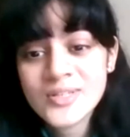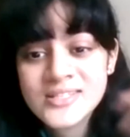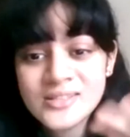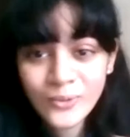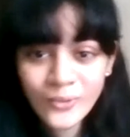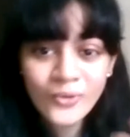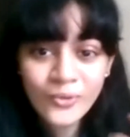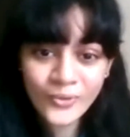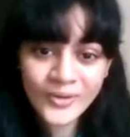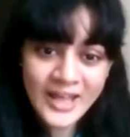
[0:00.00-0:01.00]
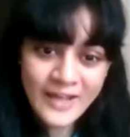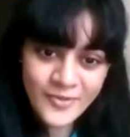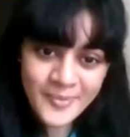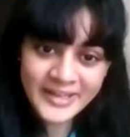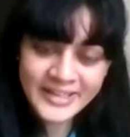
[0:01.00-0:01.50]
was so cool,
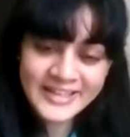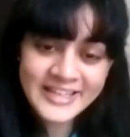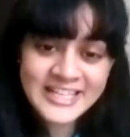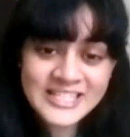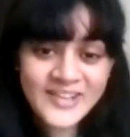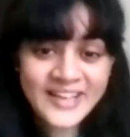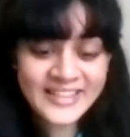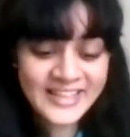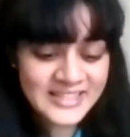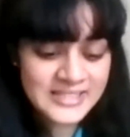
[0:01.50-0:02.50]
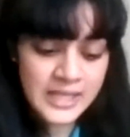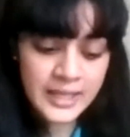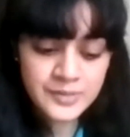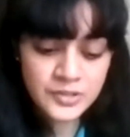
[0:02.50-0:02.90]
everybody. So I think it's time